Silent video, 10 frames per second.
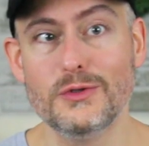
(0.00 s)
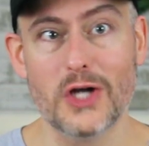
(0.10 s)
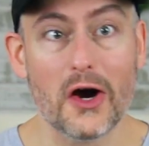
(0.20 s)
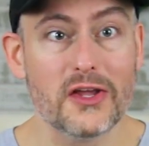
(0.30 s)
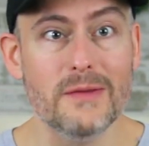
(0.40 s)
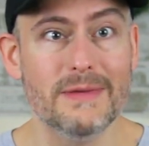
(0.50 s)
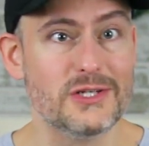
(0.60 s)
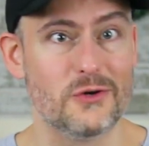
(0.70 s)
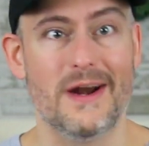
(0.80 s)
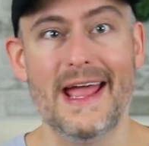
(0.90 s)

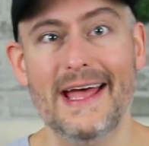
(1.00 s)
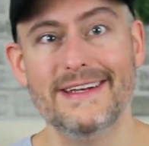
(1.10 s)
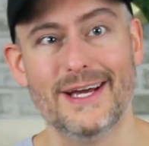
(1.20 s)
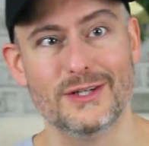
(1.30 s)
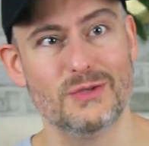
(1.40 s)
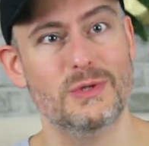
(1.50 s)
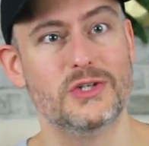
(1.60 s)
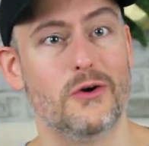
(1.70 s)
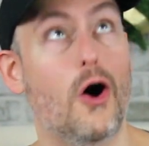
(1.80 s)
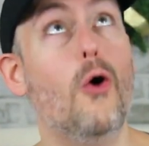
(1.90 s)
documents or handouts, which
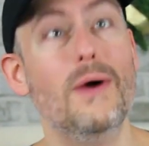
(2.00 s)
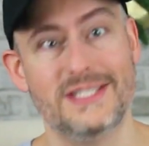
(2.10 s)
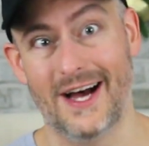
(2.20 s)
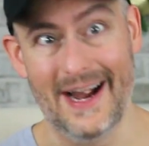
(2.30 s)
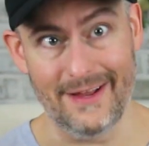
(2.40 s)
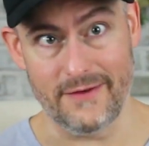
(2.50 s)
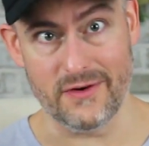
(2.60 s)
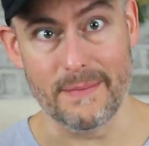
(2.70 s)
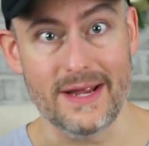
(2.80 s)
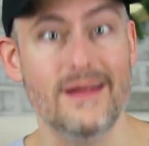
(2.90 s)
are always a highlight
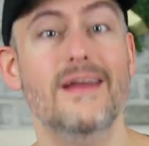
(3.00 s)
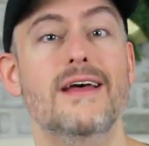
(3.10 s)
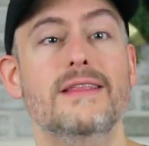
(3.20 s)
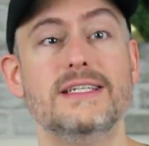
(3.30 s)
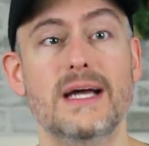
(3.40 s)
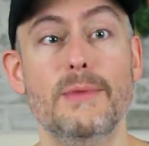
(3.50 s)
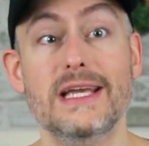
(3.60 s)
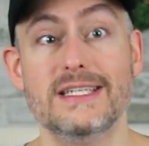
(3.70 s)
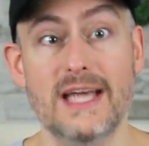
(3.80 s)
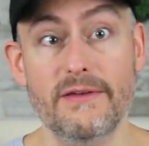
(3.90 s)
for me. This time we
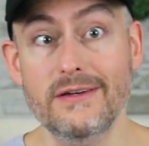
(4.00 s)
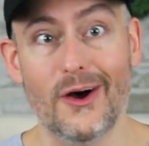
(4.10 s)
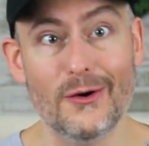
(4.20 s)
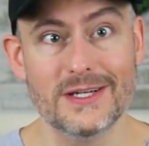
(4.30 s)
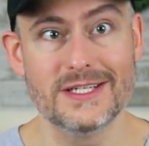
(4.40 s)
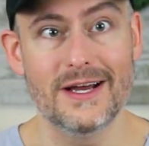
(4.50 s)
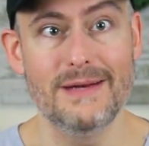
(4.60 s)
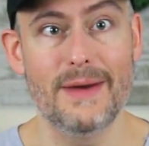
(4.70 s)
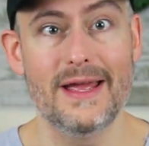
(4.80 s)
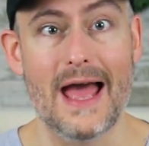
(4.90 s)
get 7, all
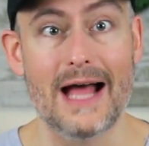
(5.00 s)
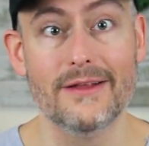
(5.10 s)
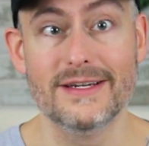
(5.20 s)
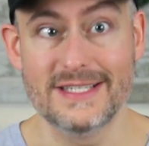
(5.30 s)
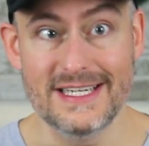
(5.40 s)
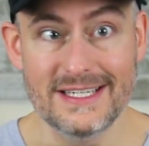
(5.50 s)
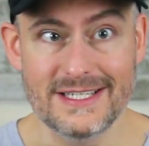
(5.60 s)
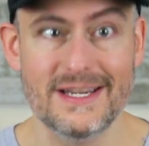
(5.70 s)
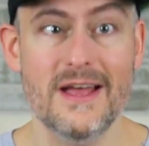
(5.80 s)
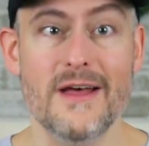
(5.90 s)
designed by Alan
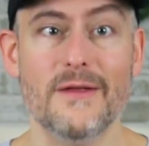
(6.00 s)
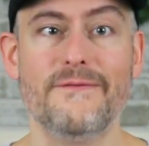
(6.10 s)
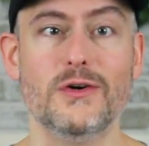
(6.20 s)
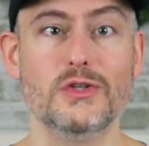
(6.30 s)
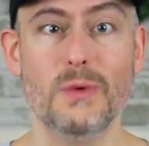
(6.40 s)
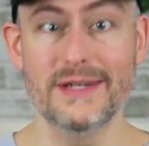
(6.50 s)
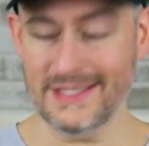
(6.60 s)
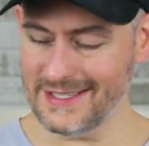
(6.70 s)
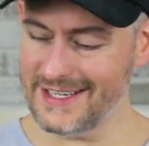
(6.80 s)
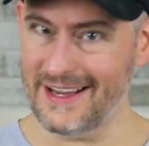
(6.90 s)
Aziz. The first one
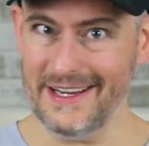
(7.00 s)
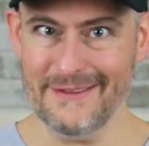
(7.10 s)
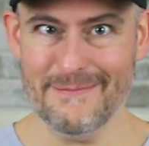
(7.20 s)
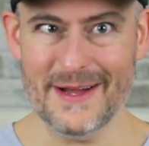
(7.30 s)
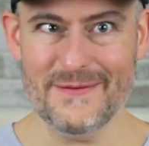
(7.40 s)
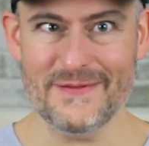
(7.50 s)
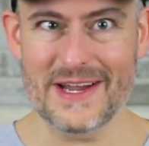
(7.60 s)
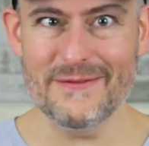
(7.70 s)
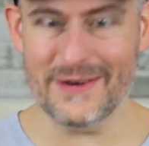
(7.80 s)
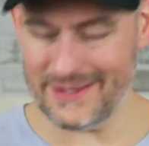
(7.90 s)
is kind of my
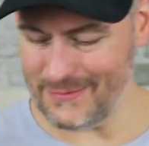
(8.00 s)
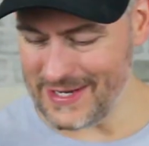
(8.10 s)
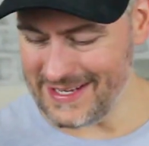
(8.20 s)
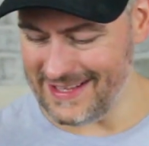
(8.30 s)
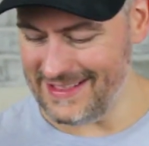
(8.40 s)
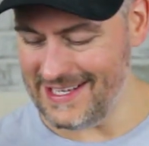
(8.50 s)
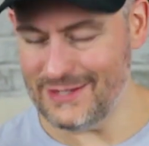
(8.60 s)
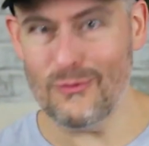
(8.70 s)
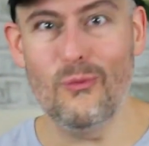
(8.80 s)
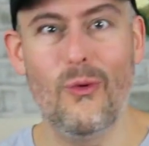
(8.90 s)
favorite. We get
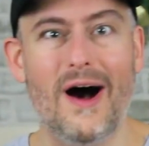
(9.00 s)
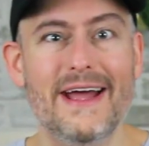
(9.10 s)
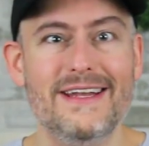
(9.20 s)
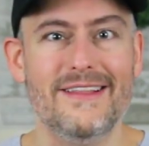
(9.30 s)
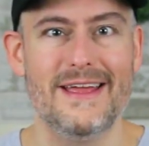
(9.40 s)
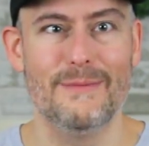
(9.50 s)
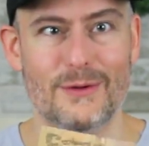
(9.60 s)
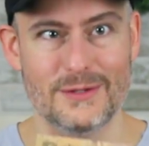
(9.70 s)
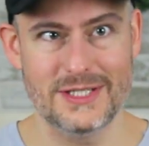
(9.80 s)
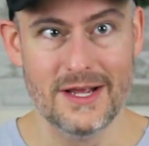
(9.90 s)
these wine
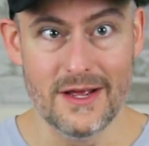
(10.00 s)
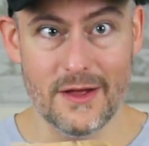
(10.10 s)
labels.